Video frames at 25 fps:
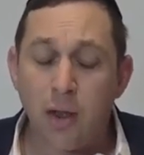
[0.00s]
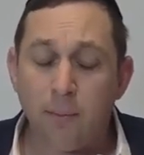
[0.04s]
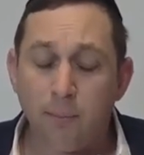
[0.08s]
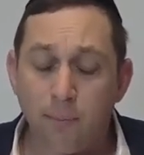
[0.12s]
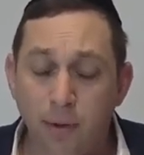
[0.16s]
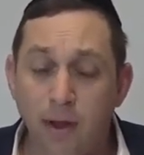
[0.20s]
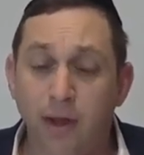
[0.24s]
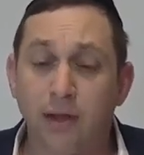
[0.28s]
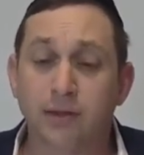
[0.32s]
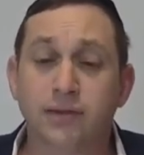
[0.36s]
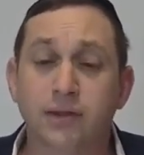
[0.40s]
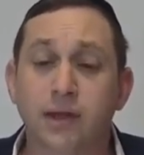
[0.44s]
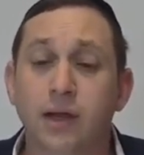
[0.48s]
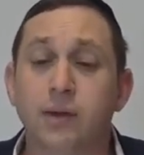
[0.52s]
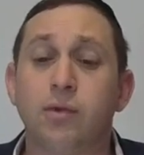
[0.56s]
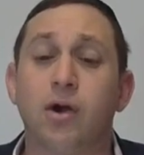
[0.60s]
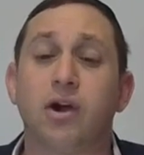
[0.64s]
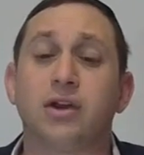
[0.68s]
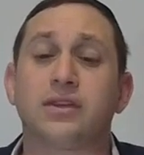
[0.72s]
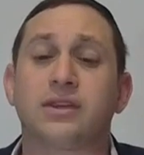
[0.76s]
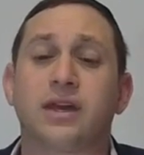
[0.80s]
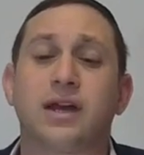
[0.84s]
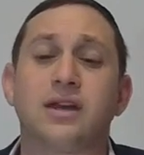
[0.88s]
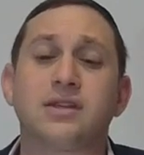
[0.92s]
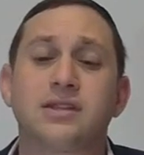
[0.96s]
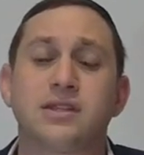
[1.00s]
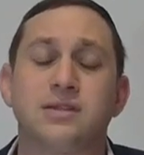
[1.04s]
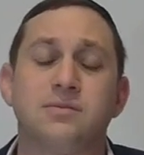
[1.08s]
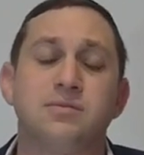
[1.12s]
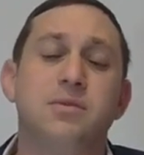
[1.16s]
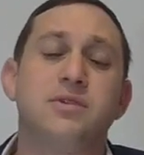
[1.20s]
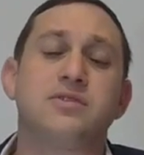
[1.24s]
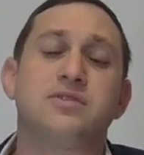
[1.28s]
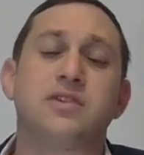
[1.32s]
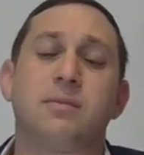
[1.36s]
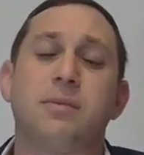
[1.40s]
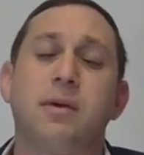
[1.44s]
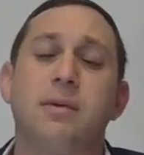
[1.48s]
but the Gemara tells us,
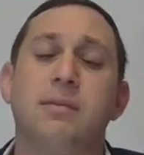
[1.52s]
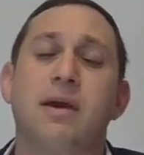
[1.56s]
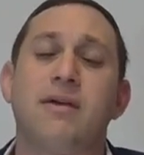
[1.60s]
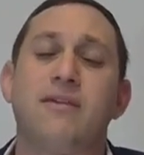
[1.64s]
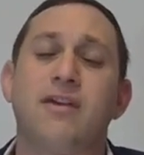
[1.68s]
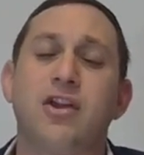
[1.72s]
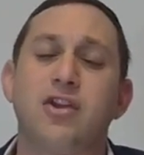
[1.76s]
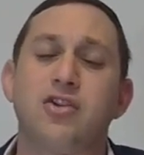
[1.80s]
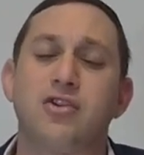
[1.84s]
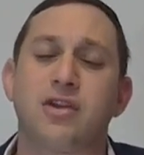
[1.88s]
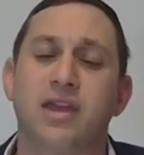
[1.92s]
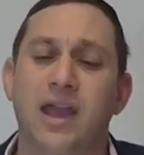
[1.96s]
mitzvah of you